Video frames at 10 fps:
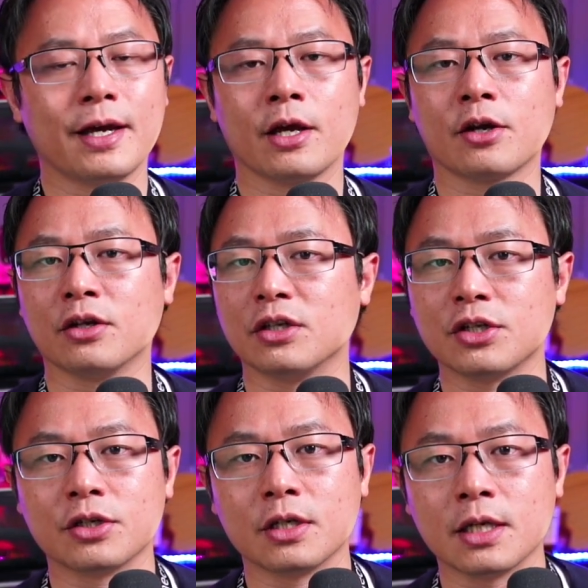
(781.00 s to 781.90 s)
air
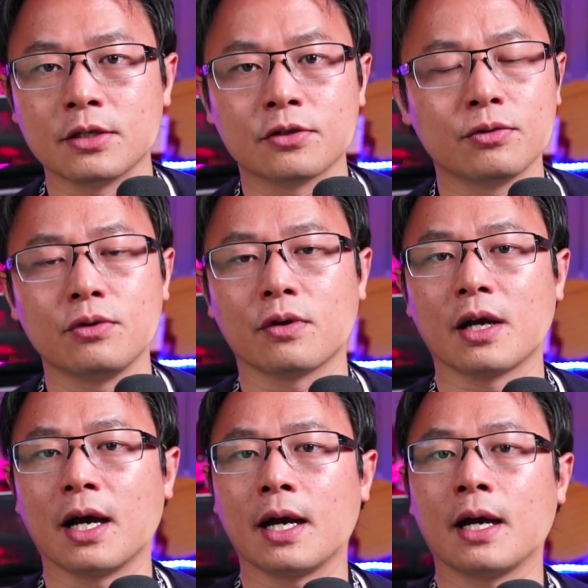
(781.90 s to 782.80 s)
conditionings, to your
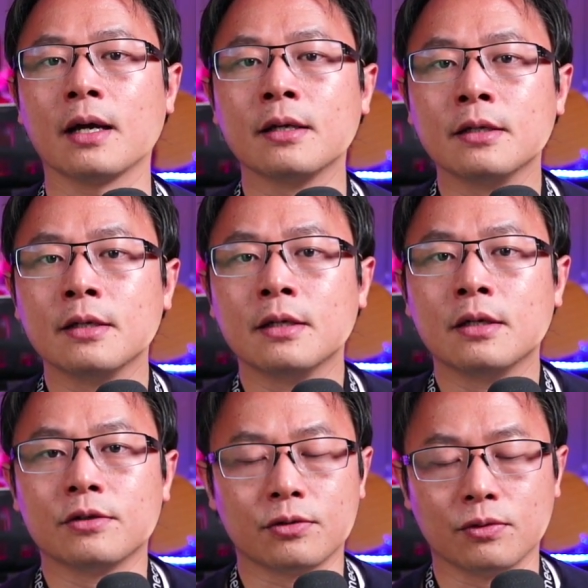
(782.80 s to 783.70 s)
car,
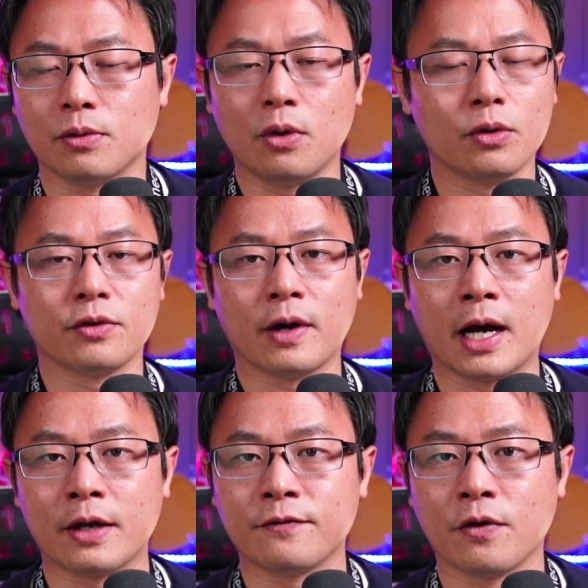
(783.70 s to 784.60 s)
to all your
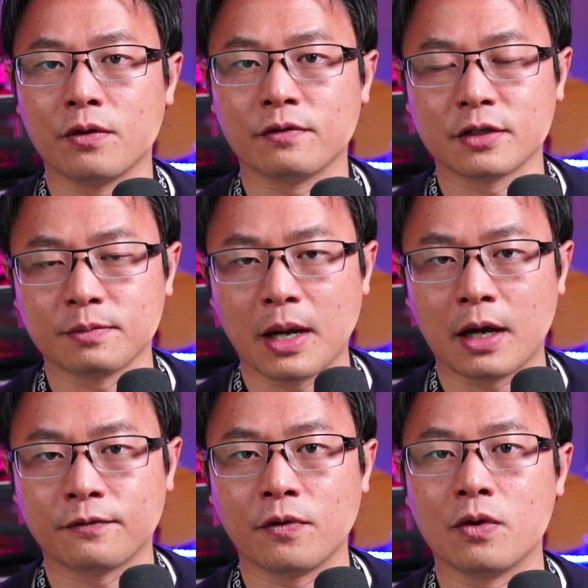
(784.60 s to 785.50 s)
iPhone,
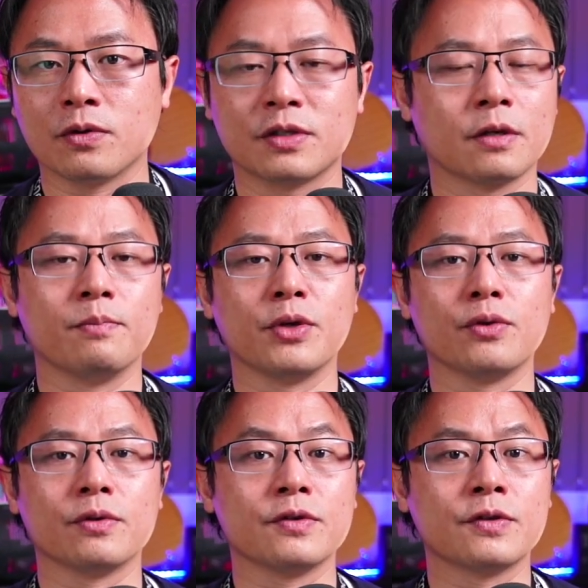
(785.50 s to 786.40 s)
smartphones,
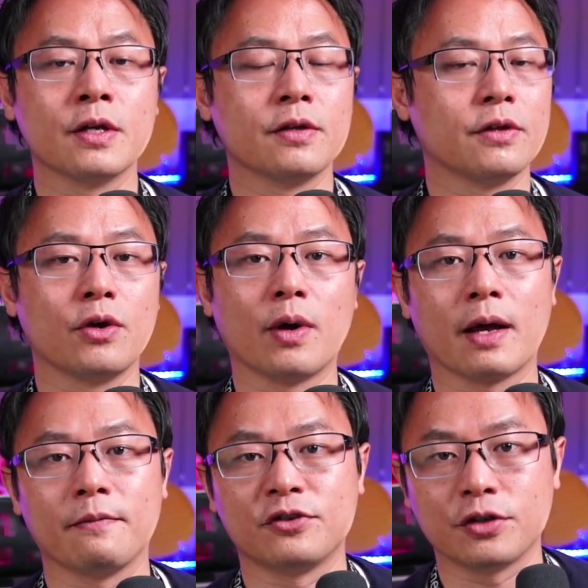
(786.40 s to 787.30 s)
computers, they all
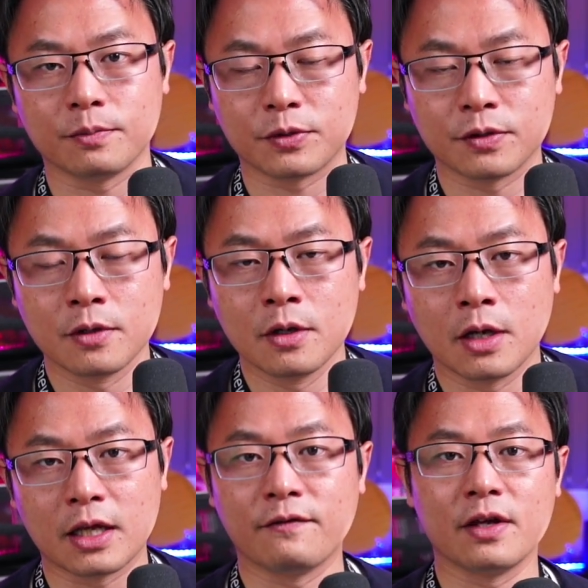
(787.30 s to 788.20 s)
have chips.
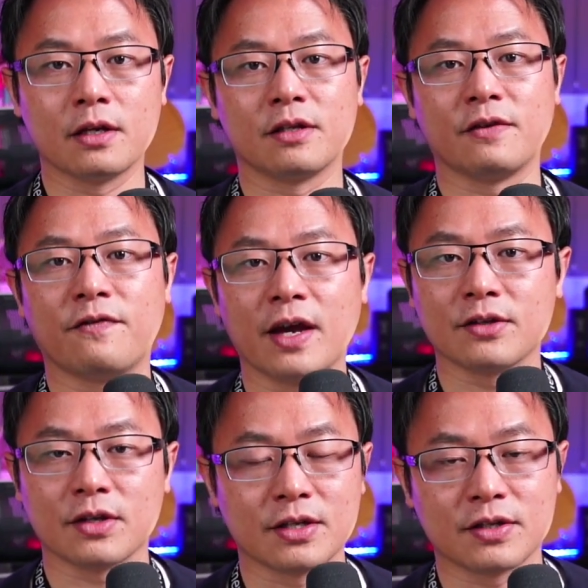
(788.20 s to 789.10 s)
And even in the
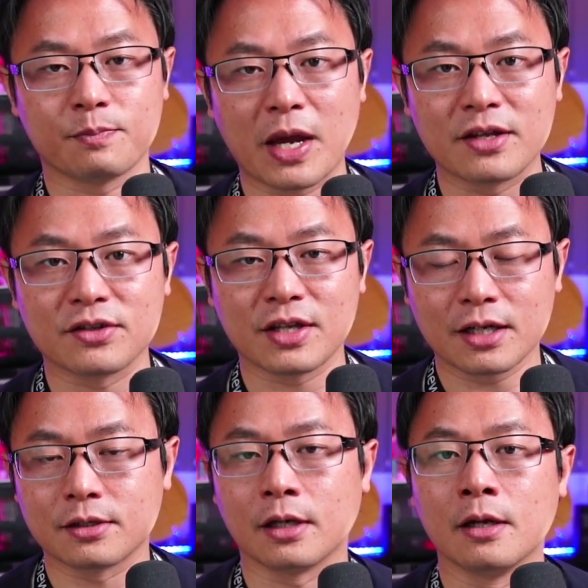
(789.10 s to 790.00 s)
defense and space
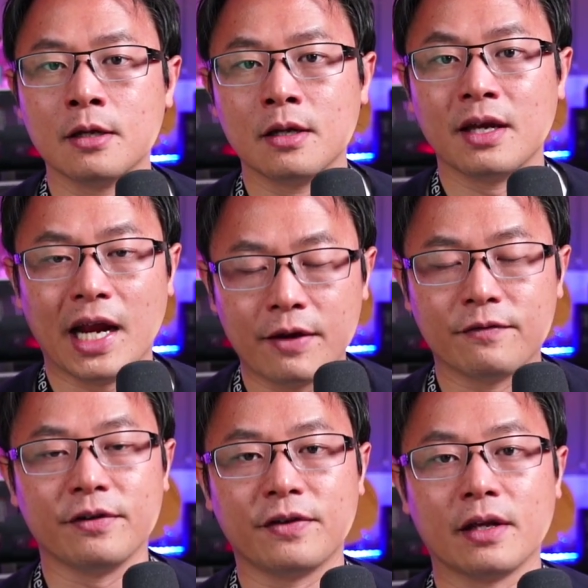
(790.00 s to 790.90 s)
sector,
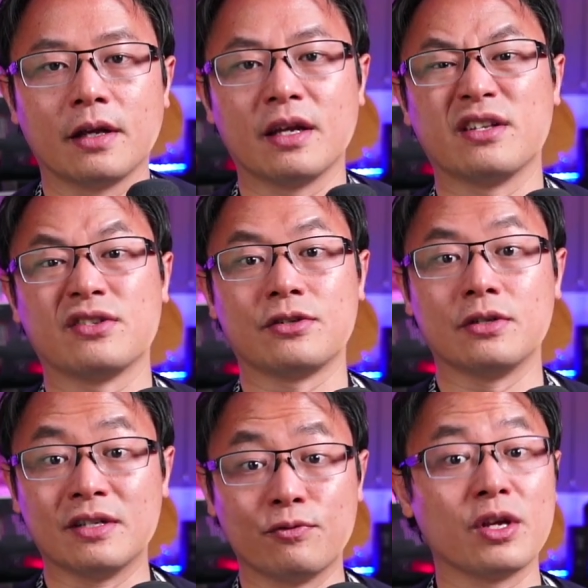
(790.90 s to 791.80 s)
everything is
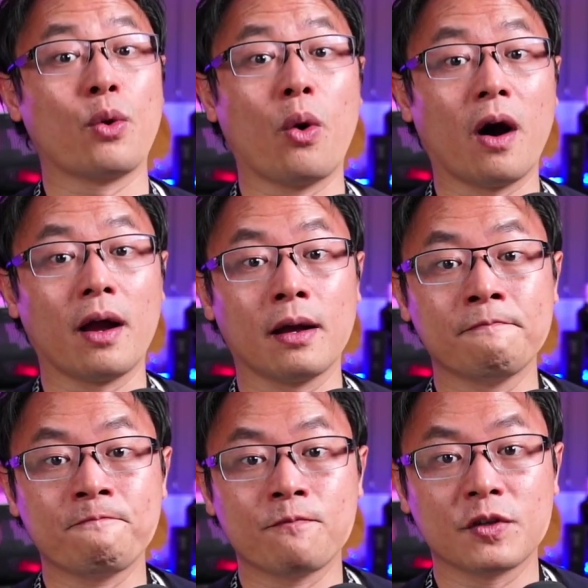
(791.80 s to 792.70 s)
require
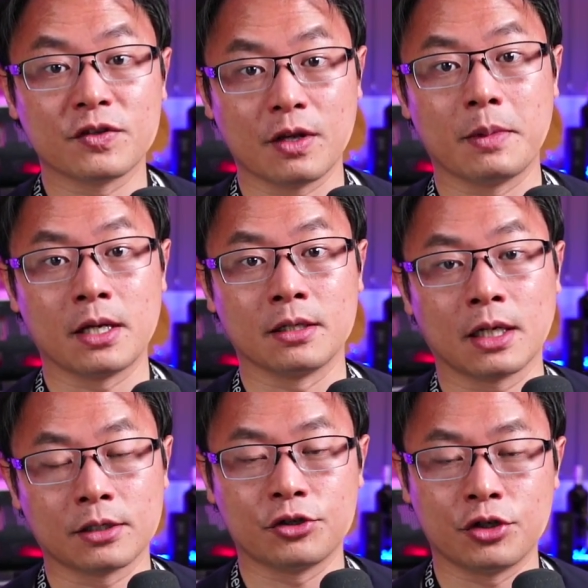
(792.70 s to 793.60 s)

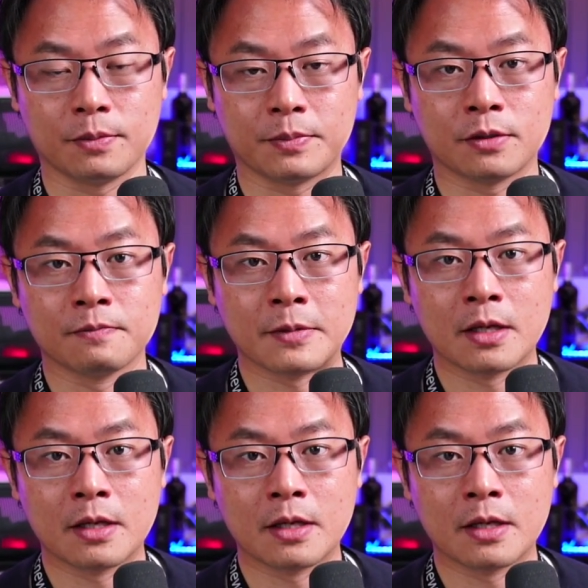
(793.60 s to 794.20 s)
semiconductor chips.